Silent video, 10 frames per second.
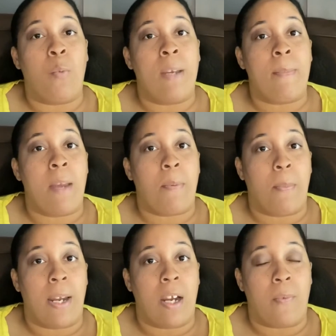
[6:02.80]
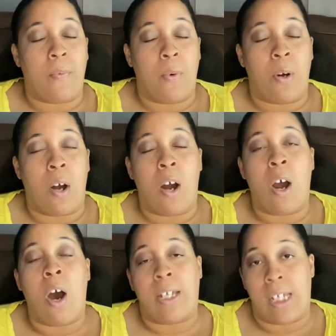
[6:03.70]
we may prepare for our
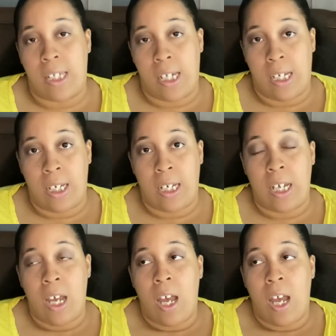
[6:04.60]
August sailing.